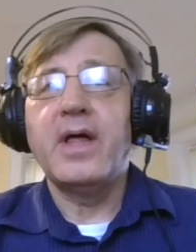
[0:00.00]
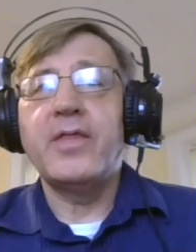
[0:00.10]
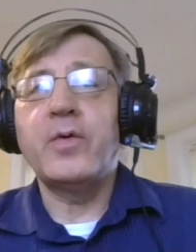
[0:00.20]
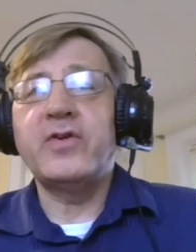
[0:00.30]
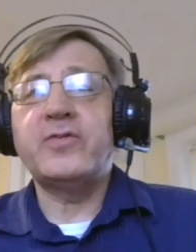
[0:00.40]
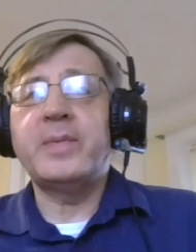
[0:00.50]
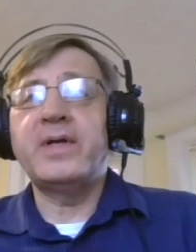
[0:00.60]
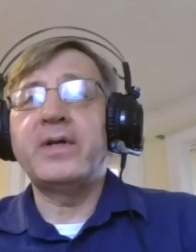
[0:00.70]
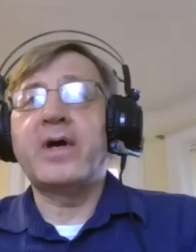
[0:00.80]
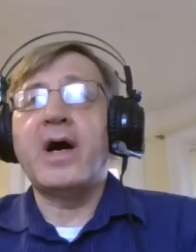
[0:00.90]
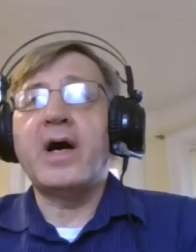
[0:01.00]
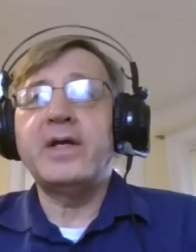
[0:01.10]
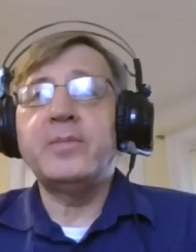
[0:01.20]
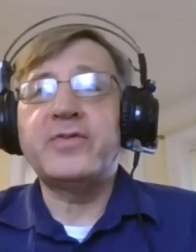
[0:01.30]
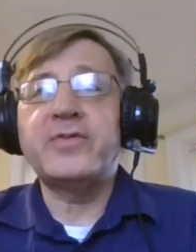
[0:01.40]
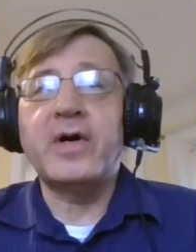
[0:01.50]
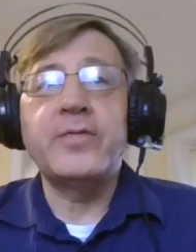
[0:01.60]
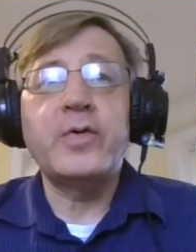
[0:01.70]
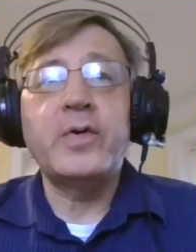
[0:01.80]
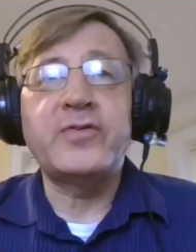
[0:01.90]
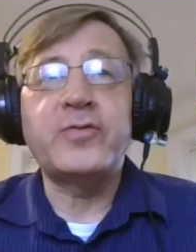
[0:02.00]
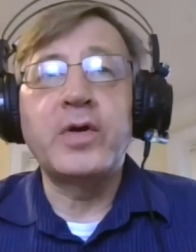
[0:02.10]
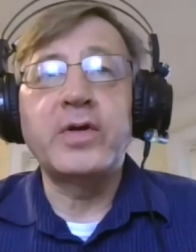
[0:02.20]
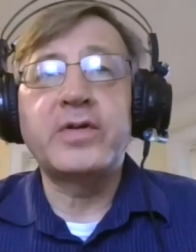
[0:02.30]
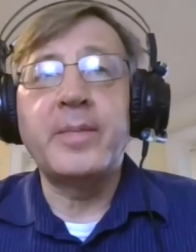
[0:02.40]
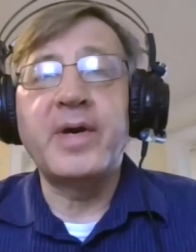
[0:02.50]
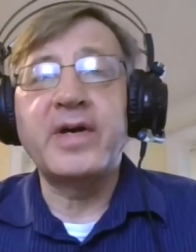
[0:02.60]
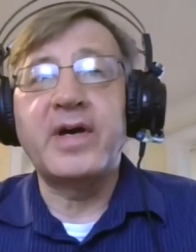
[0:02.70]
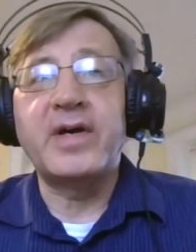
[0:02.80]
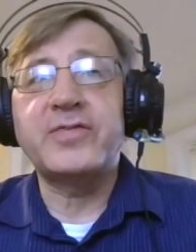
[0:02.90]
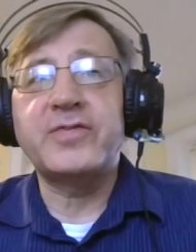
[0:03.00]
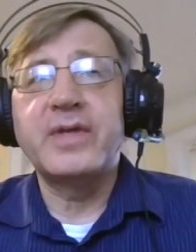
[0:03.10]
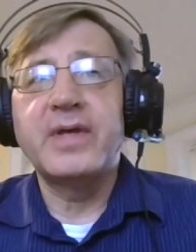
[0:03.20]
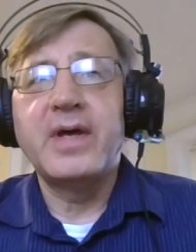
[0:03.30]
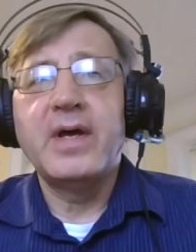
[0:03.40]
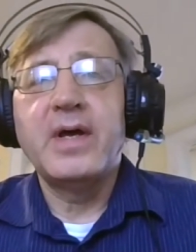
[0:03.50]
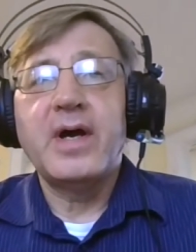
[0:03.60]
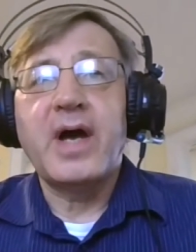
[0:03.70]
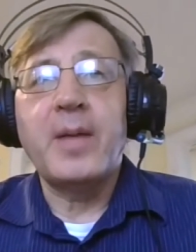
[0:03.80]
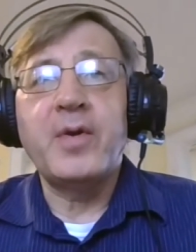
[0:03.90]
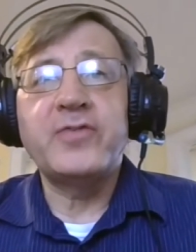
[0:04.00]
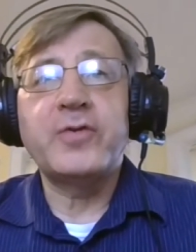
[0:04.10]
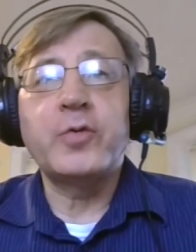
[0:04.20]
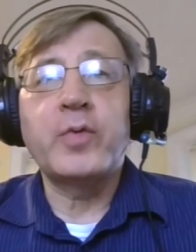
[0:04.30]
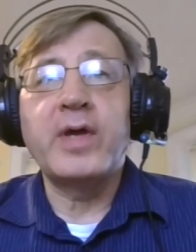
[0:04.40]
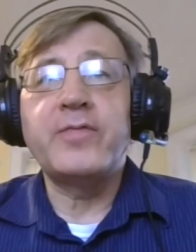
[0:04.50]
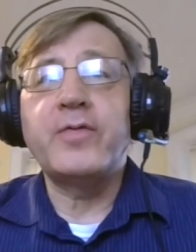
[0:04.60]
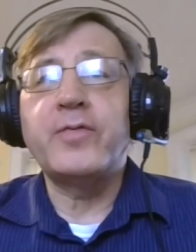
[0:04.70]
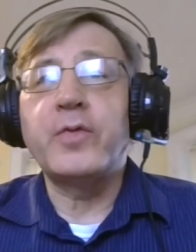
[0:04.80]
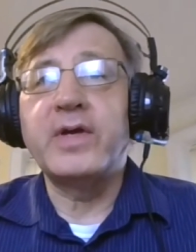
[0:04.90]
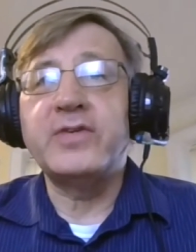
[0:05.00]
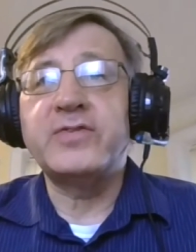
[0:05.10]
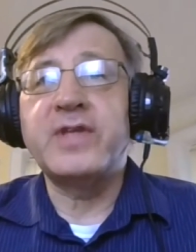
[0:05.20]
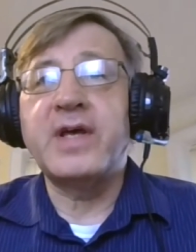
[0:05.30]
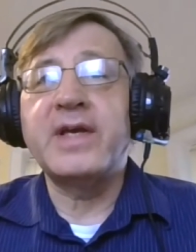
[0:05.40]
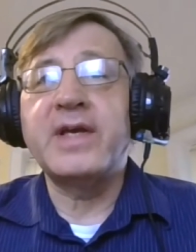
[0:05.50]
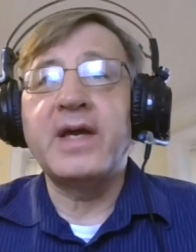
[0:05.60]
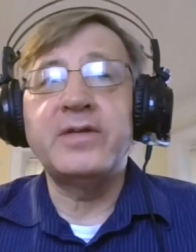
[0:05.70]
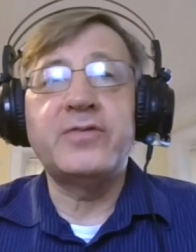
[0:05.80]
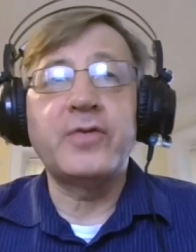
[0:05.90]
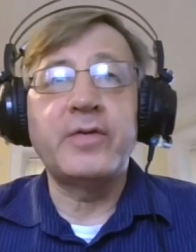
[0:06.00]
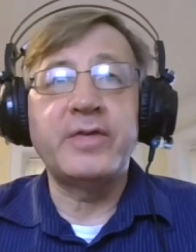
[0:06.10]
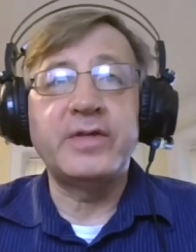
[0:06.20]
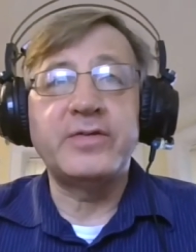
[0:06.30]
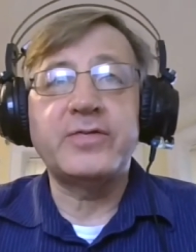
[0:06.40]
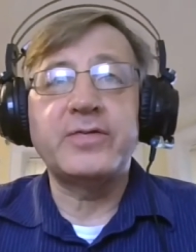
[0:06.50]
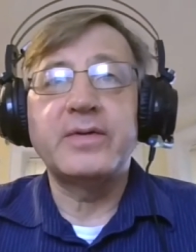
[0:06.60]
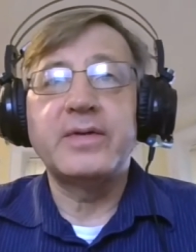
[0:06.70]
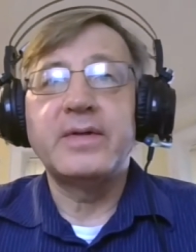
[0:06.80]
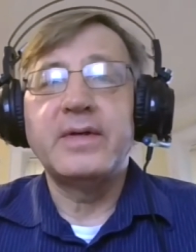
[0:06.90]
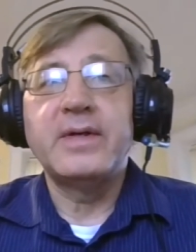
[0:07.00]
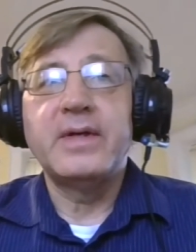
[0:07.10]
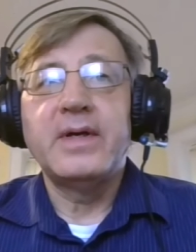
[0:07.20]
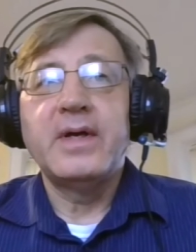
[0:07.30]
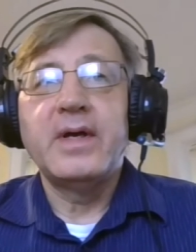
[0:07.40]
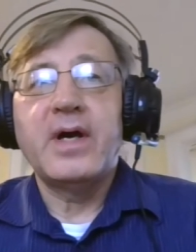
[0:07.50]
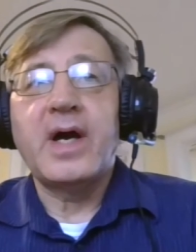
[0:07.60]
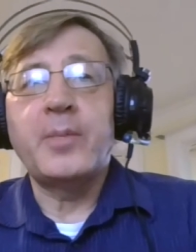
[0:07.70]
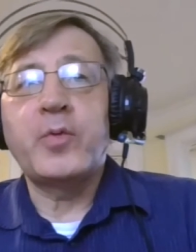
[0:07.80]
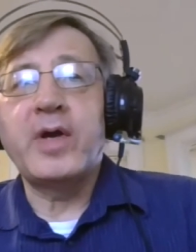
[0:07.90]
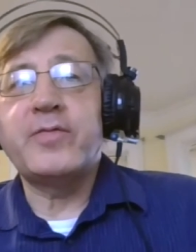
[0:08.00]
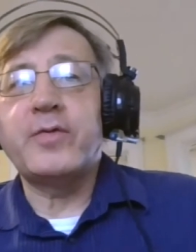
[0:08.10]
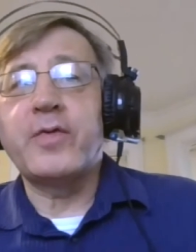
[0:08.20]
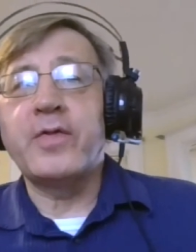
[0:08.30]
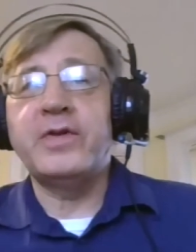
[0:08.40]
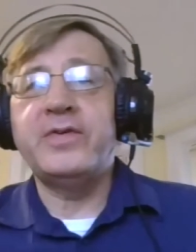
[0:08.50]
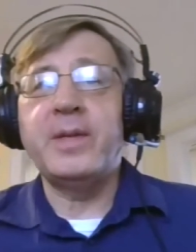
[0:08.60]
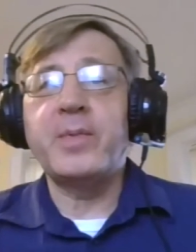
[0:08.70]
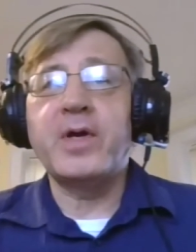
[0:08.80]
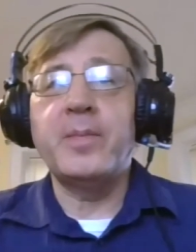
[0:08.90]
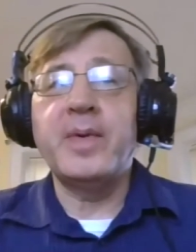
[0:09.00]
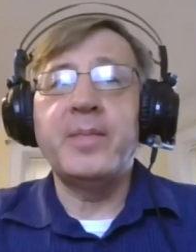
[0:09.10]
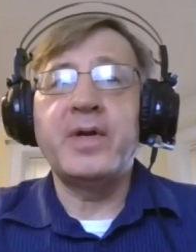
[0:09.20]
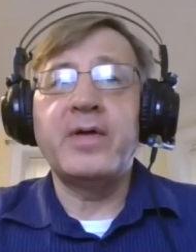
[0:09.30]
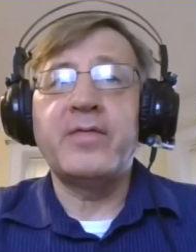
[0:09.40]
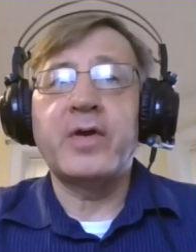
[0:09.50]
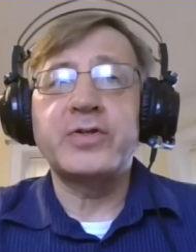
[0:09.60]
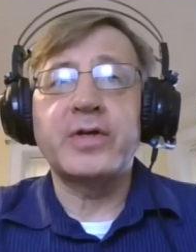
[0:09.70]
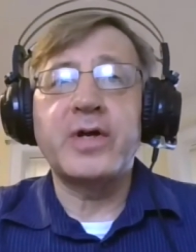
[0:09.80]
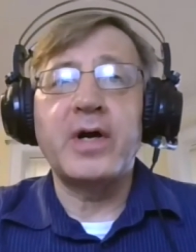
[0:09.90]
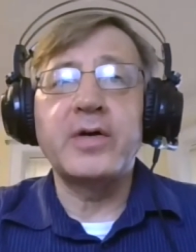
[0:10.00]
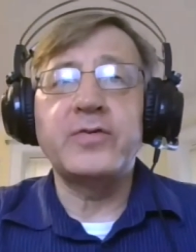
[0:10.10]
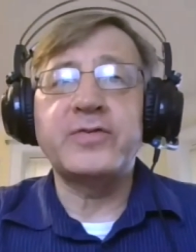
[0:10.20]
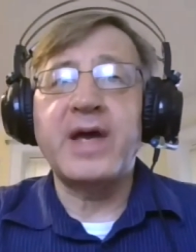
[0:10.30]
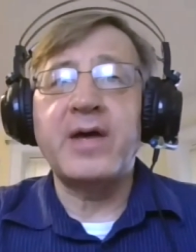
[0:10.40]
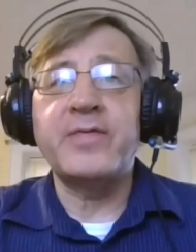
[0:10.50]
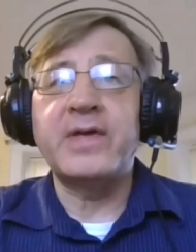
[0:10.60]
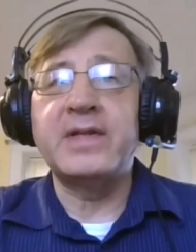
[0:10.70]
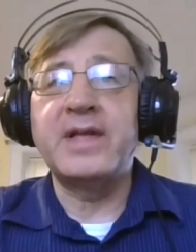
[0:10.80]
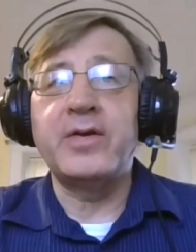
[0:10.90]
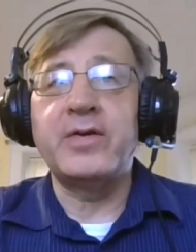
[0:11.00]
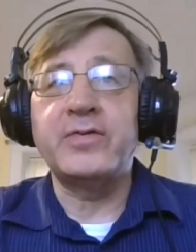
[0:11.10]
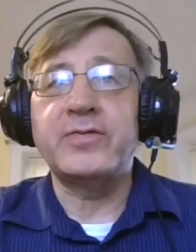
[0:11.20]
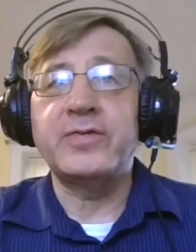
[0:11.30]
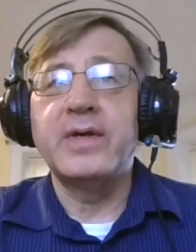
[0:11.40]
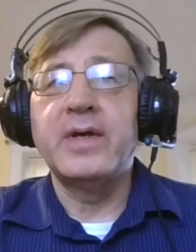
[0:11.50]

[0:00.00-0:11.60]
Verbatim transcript: Though it has been God Himself who has worked among us, I am also grateful for his dedicated servants. I am grateful for the deep commitment of our Chicago staff and leaders